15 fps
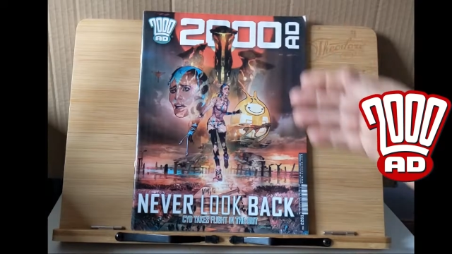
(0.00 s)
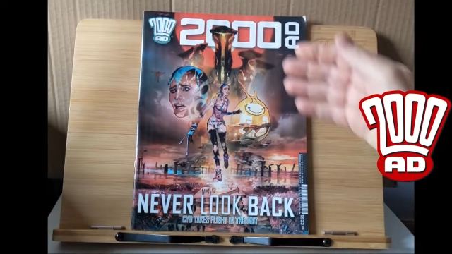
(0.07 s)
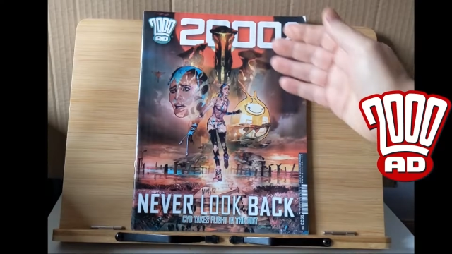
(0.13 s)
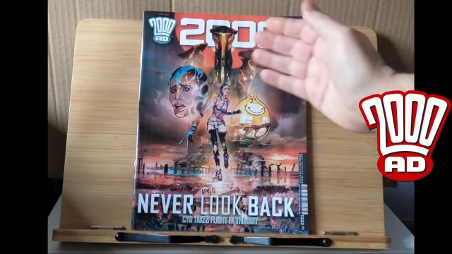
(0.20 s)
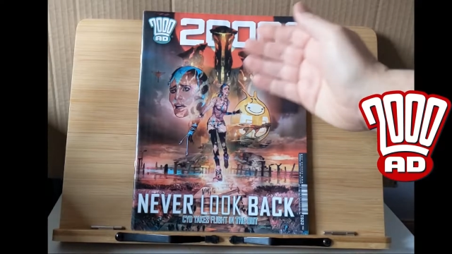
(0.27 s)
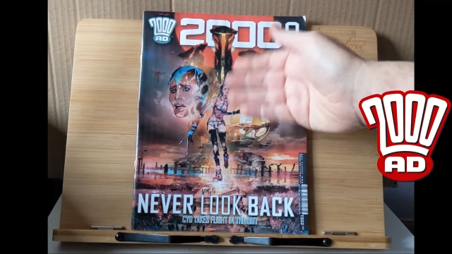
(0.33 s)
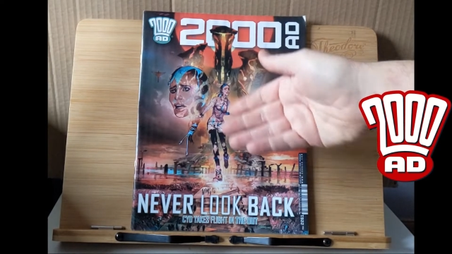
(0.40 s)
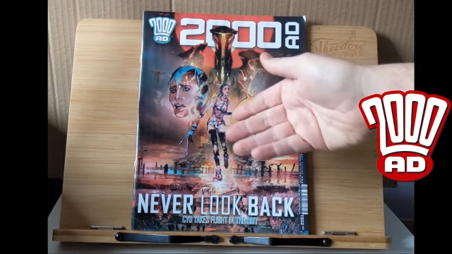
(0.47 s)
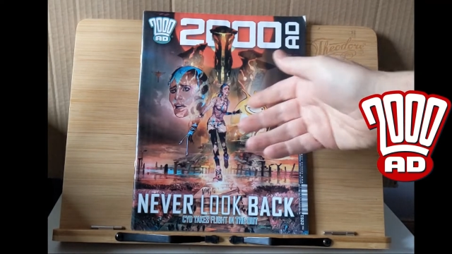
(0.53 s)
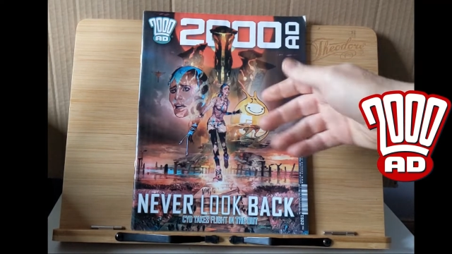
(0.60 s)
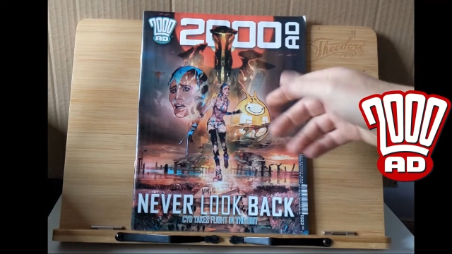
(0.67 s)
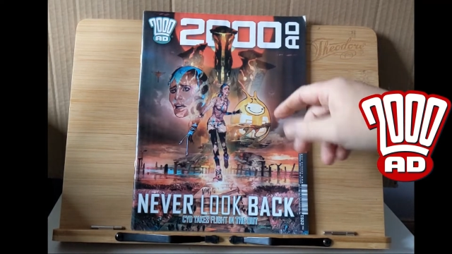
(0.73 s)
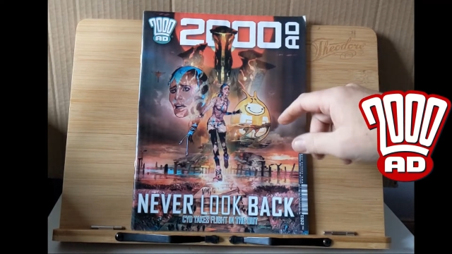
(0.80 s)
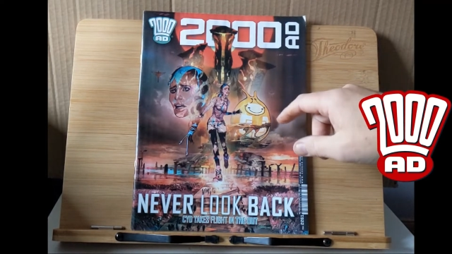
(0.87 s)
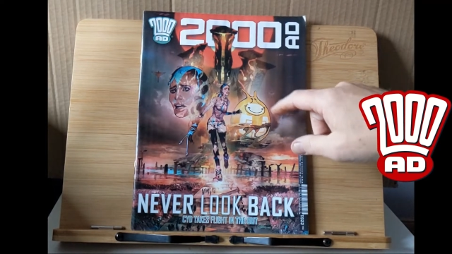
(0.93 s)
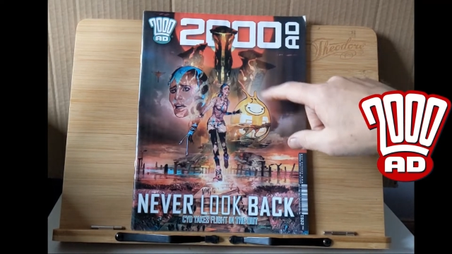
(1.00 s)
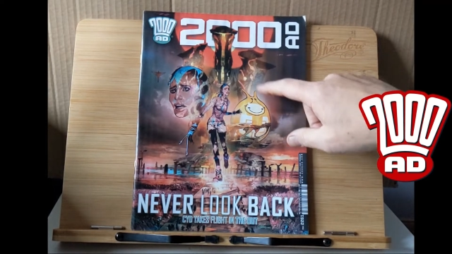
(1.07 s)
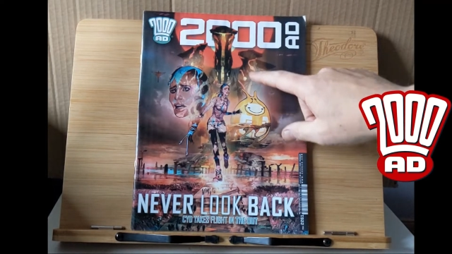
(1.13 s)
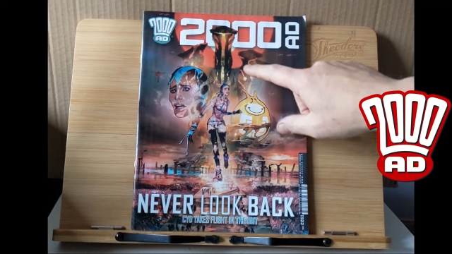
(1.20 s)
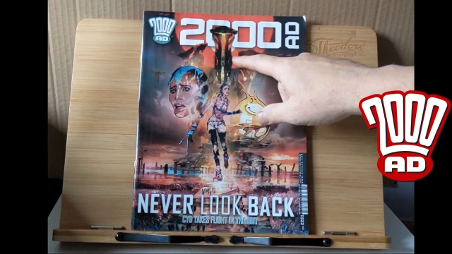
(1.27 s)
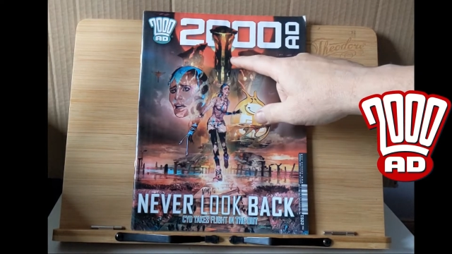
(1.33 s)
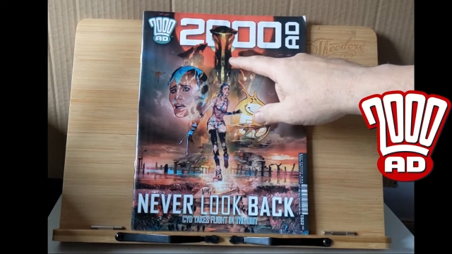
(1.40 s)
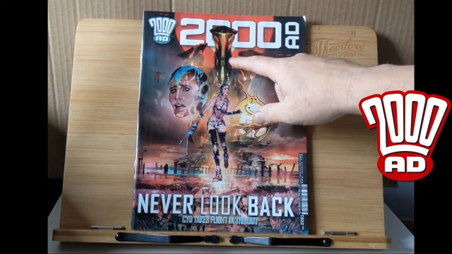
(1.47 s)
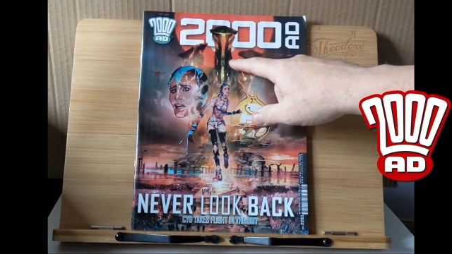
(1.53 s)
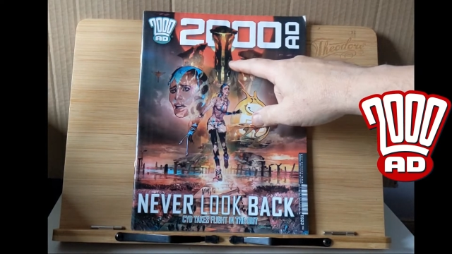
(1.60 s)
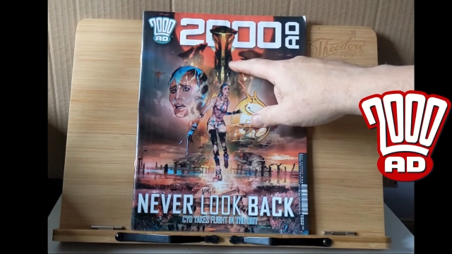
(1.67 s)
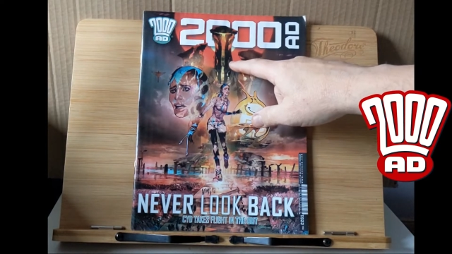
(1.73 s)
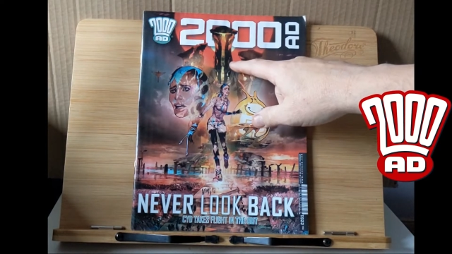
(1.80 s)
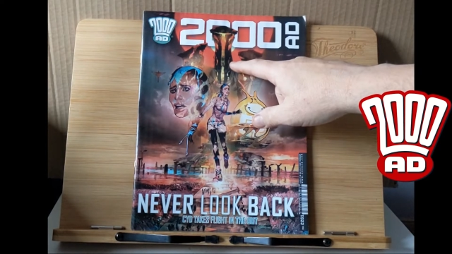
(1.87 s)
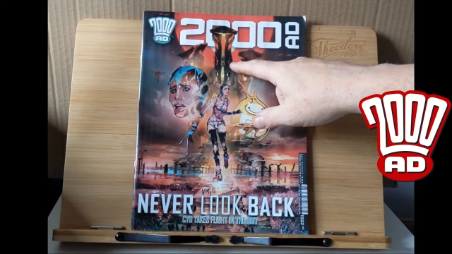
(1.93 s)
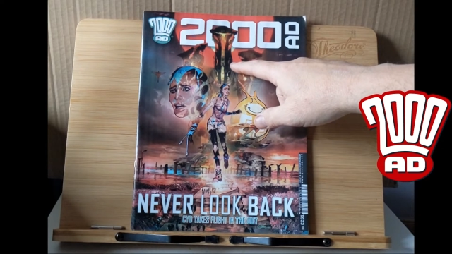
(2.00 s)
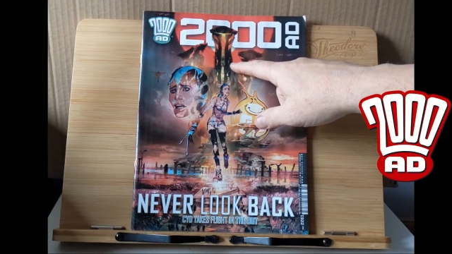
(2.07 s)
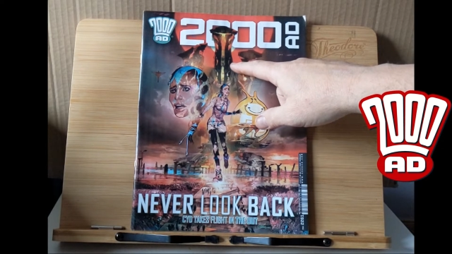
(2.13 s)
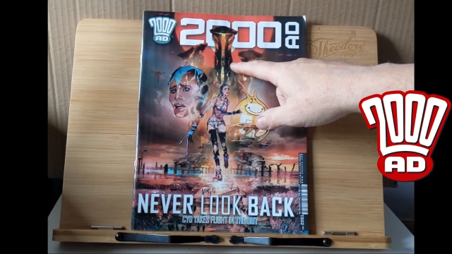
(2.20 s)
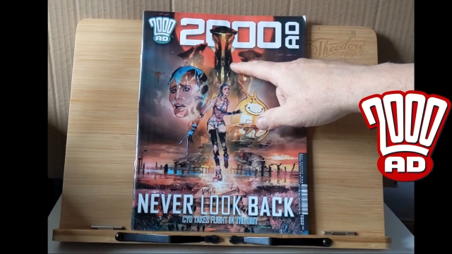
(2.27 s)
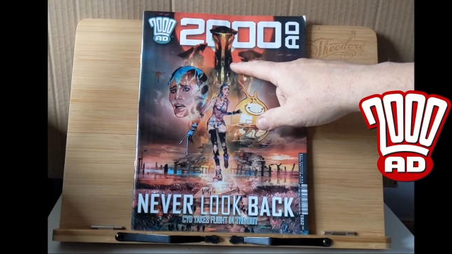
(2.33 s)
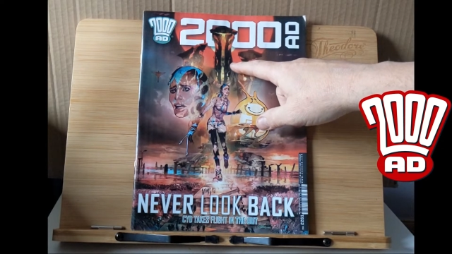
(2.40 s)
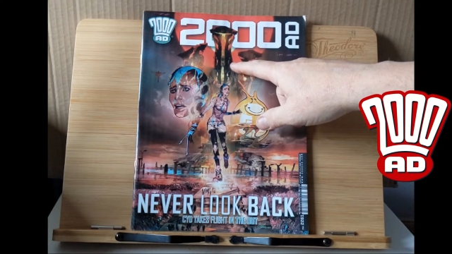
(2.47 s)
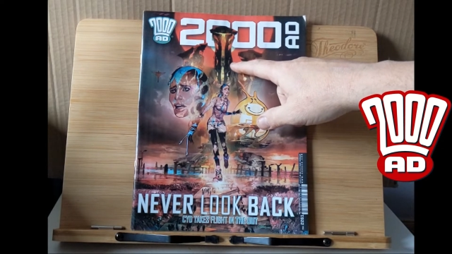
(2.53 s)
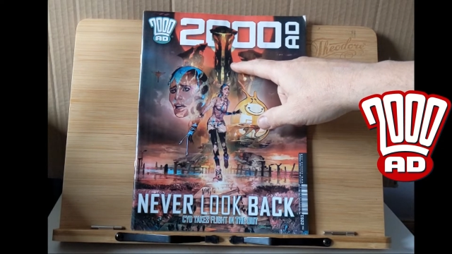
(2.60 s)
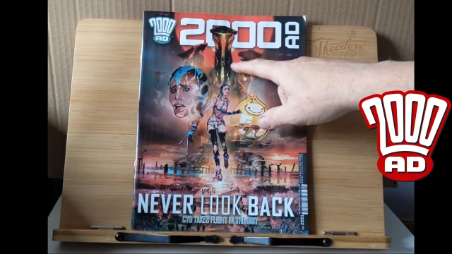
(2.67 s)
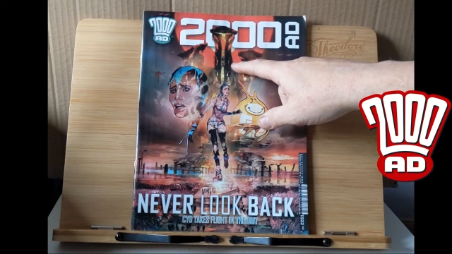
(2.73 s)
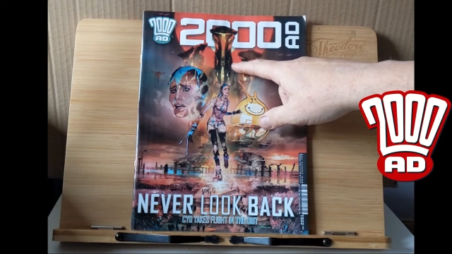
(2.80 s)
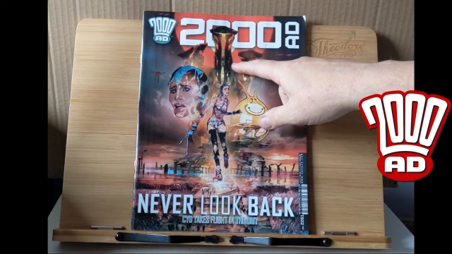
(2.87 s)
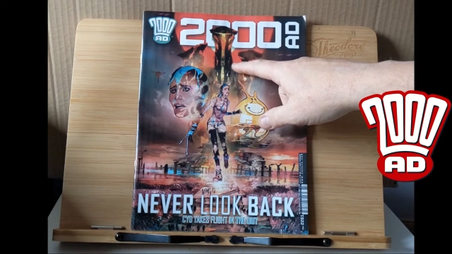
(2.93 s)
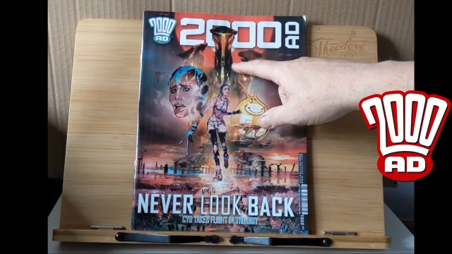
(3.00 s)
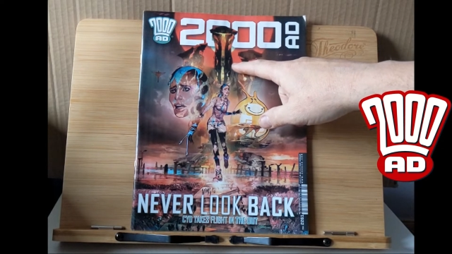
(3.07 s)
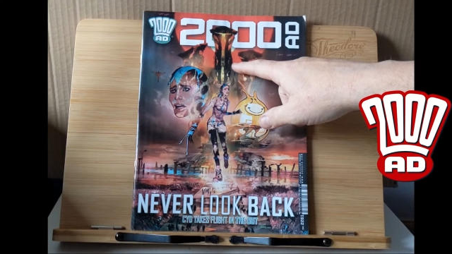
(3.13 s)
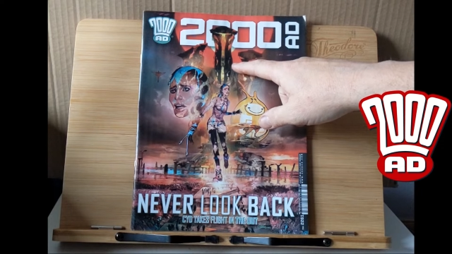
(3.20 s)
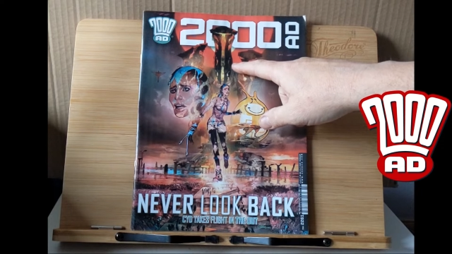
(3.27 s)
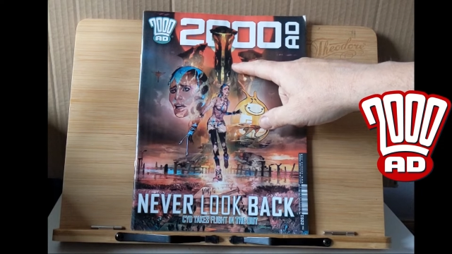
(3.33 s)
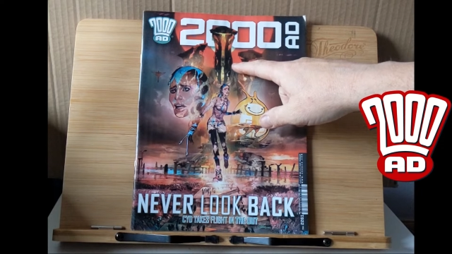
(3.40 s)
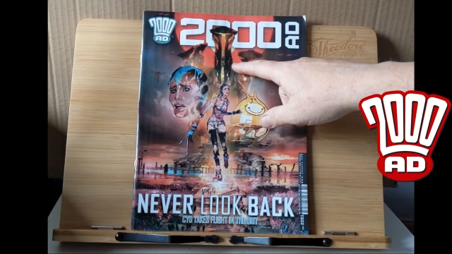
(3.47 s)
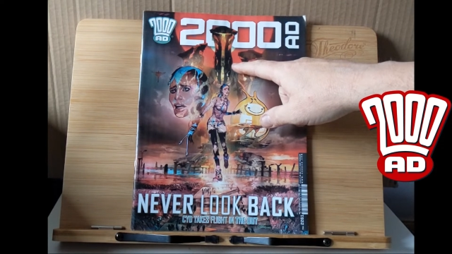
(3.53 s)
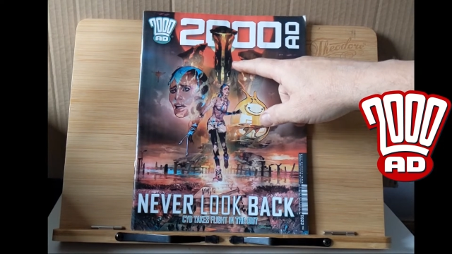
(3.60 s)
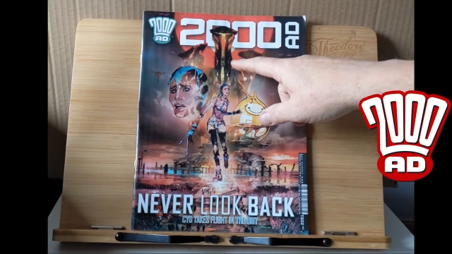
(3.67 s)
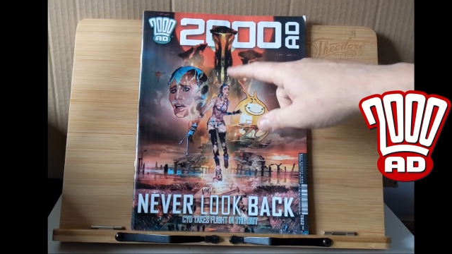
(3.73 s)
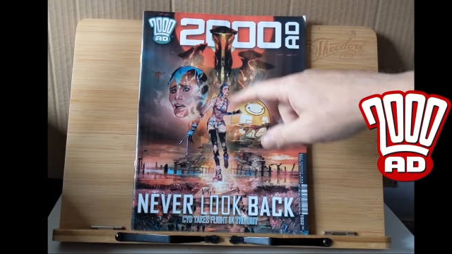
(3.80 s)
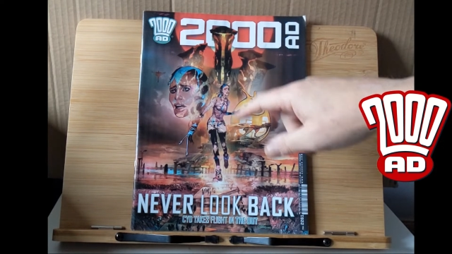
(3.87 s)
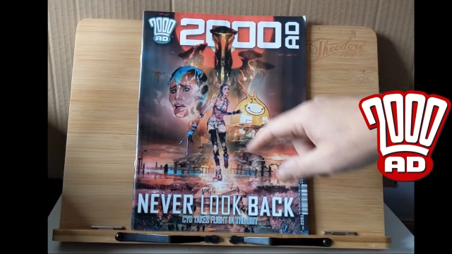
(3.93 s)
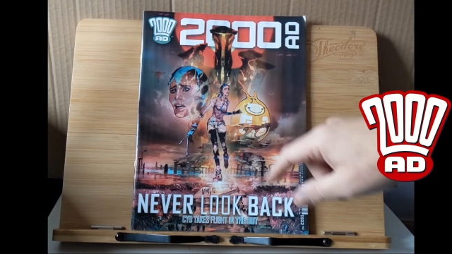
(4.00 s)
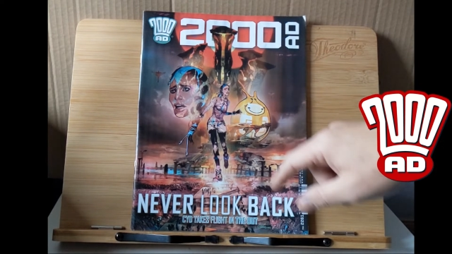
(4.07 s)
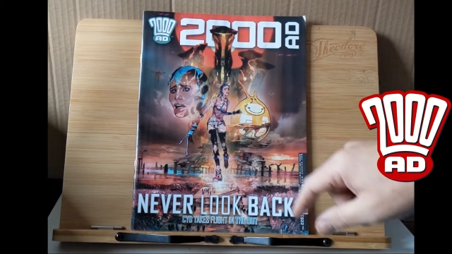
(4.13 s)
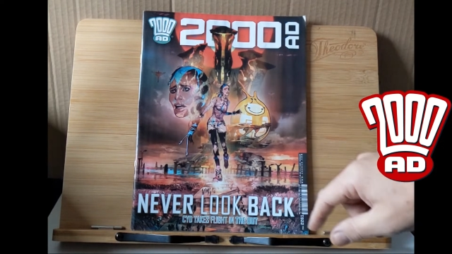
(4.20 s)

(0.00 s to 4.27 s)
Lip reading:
No face is visible, so there are no lips to read.